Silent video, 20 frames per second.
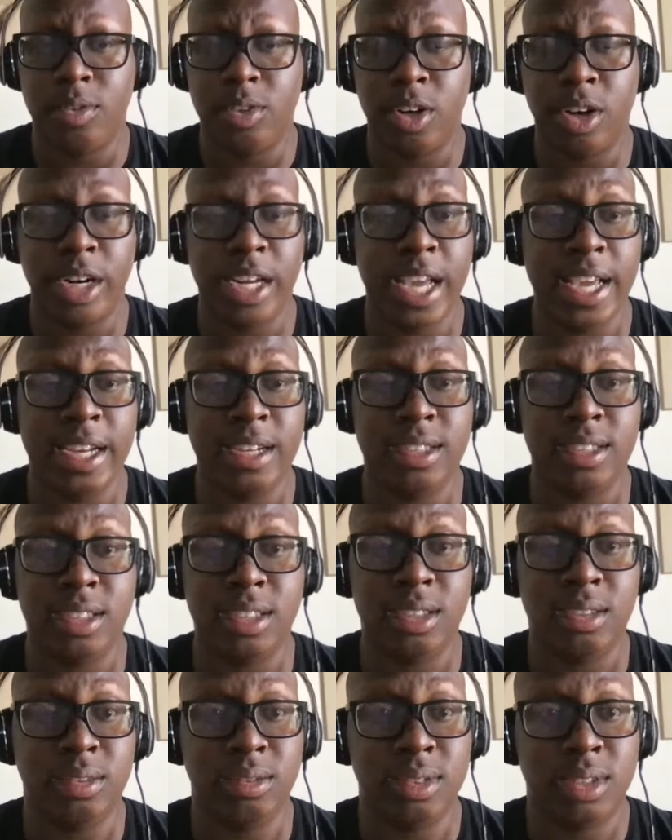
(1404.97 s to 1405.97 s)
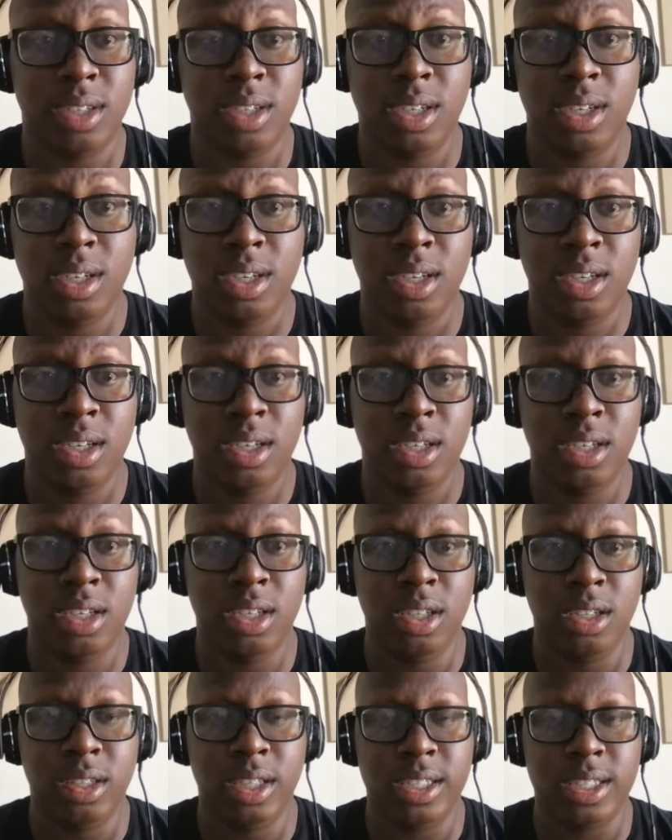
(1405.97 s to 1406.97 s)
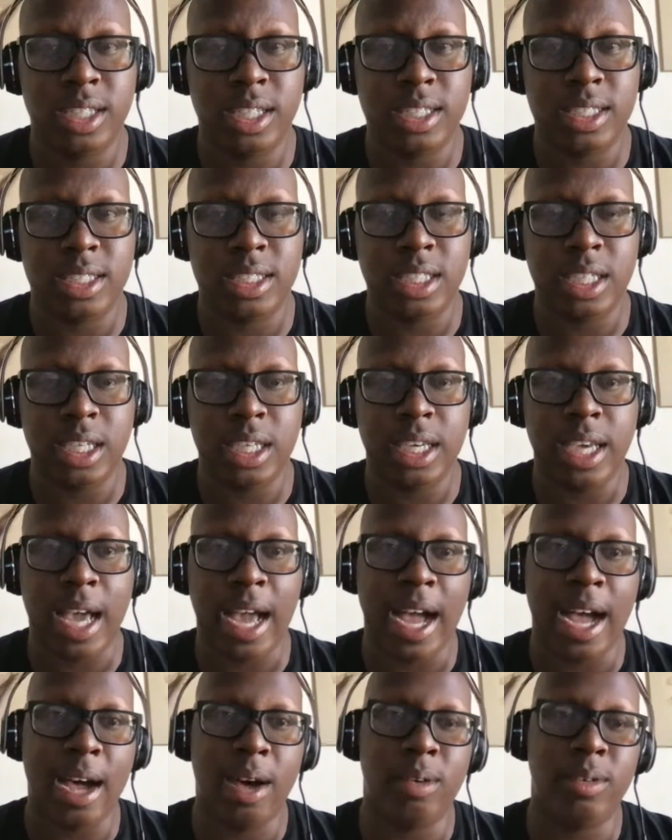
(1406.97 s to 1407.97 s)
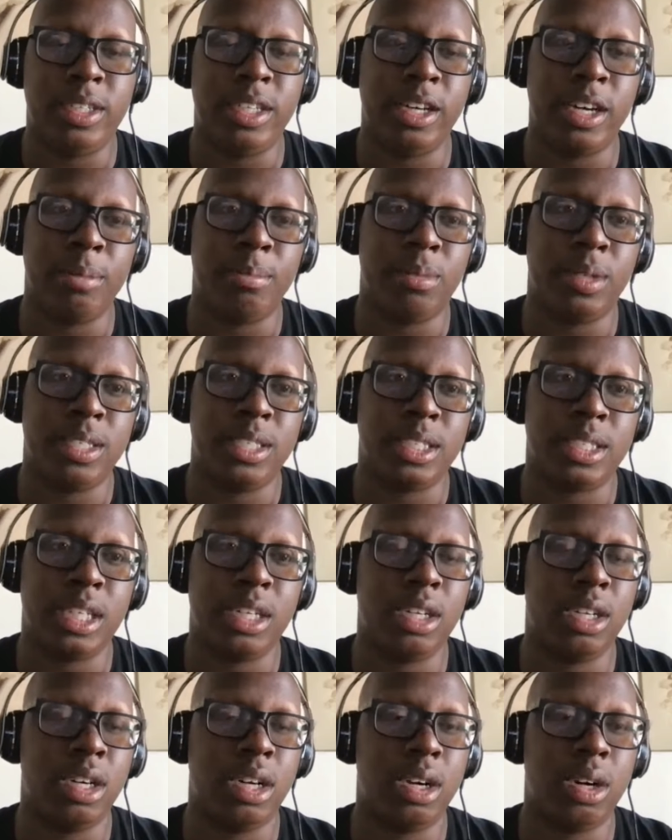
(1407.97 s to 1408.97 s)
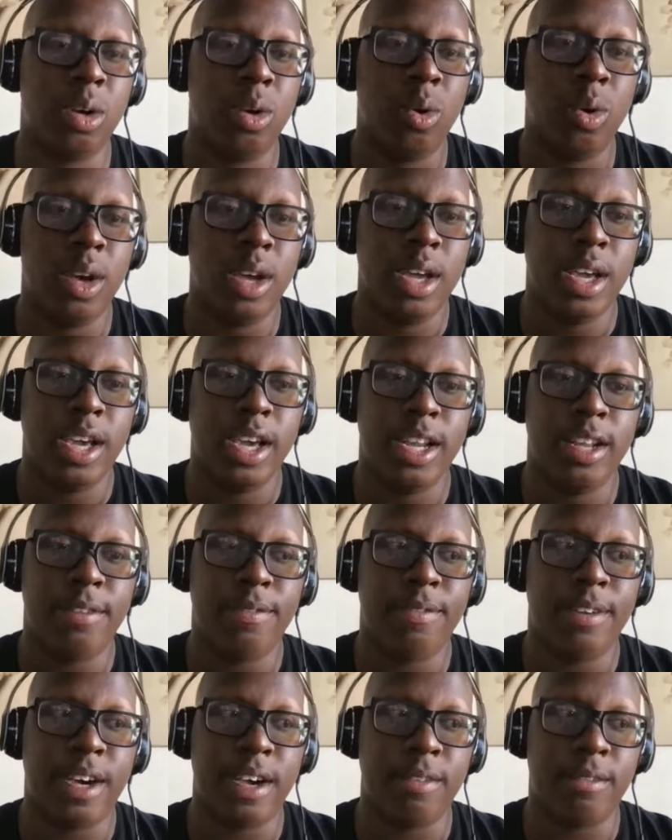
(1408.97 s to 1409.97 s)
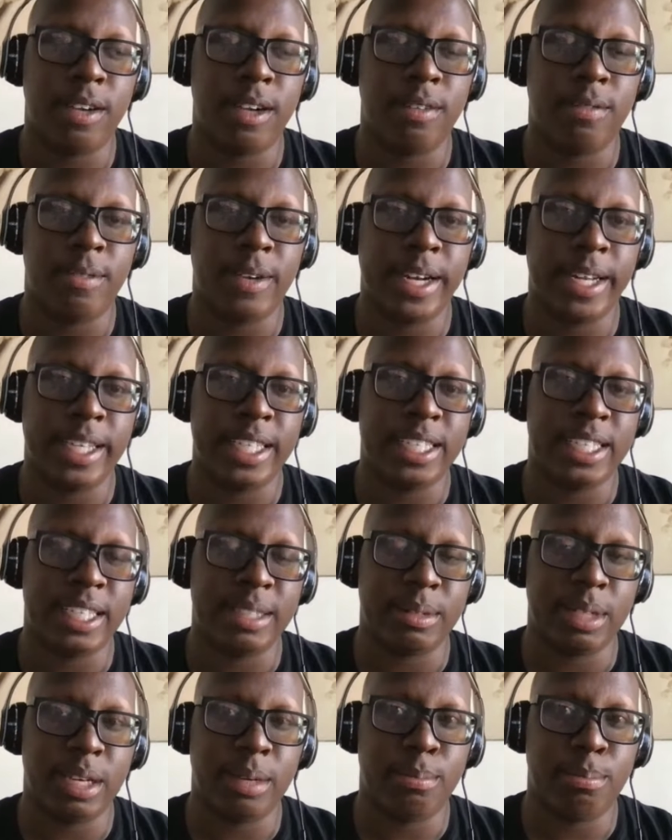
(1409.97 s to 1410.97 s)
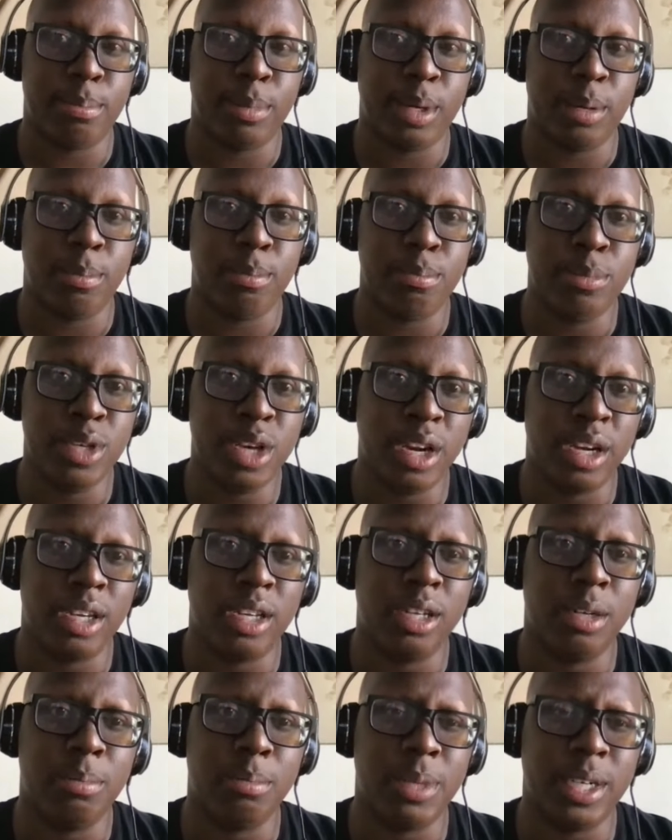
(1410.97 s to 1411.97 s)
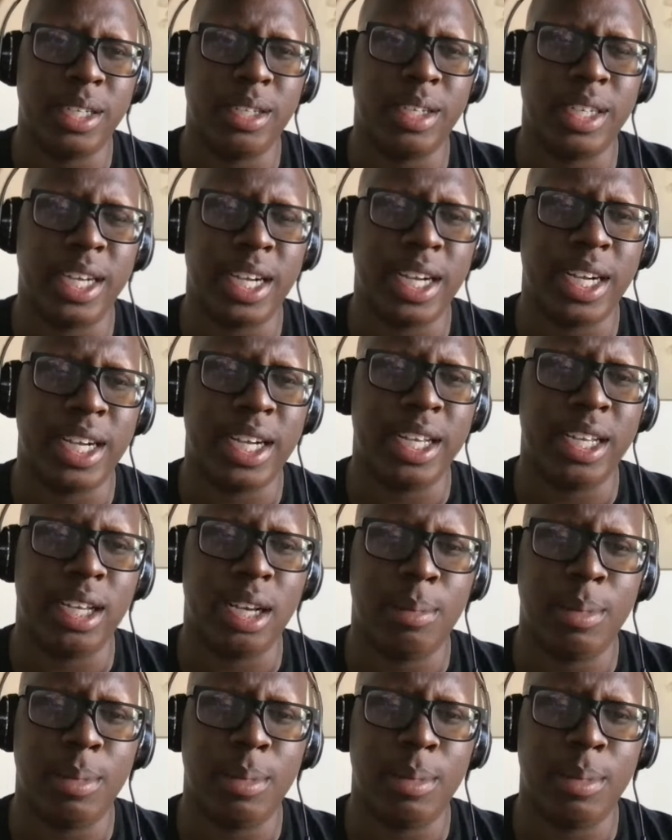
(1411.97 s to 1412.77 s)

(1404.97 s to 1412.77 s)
38 years old. Let's see how Derek Brunson can go in a 5 round fight against a younger, bigger guy.